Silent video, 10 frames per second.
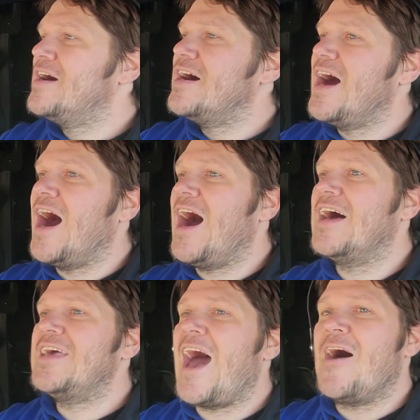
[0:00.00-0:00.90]
Uh,
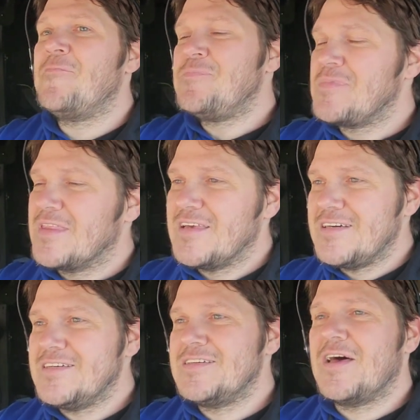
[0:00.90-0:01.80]
yeah.
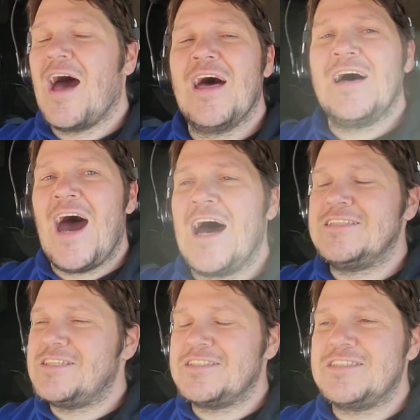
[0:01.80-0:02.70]
Uh,
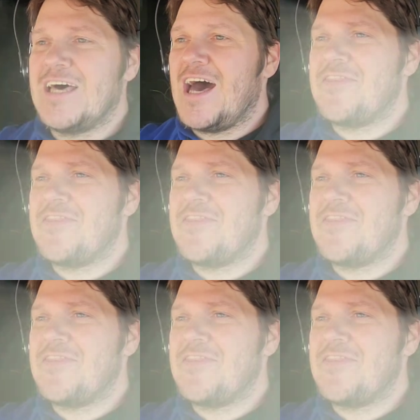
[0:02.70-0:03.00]
just uh,